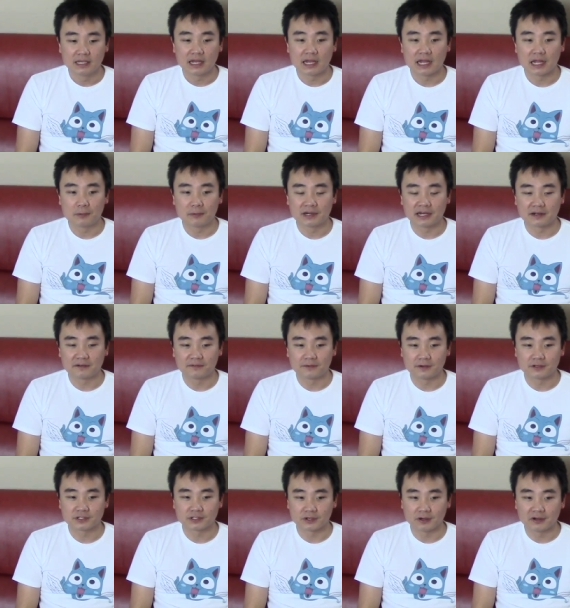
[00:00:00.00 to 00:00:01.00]
uh, when I
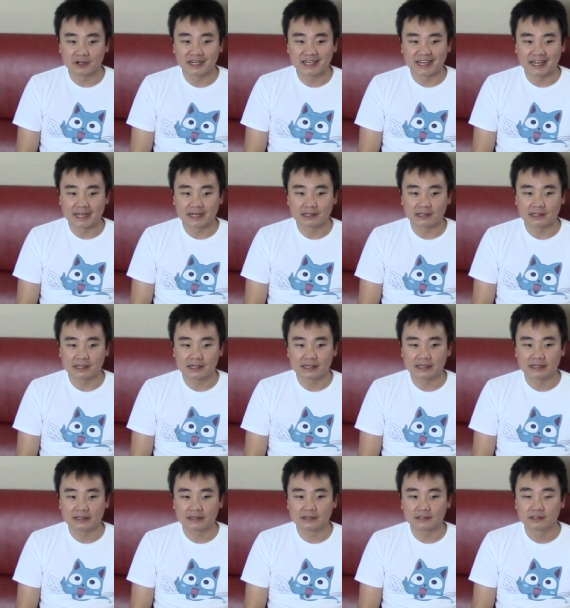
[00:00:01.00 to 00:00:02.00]
first started it
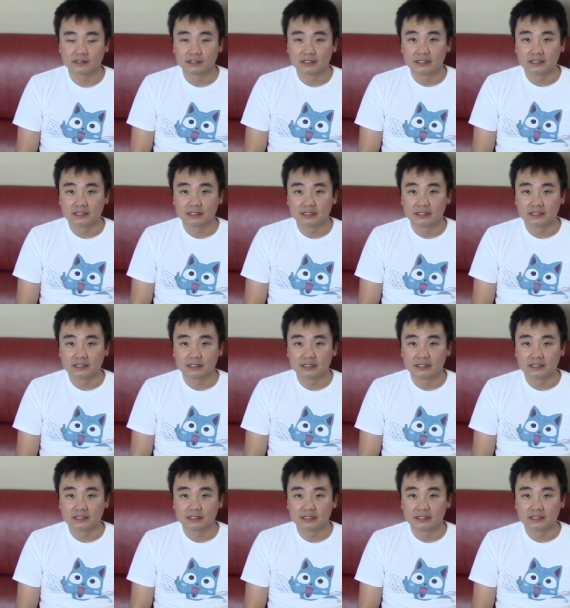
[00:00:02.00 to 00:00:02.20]
and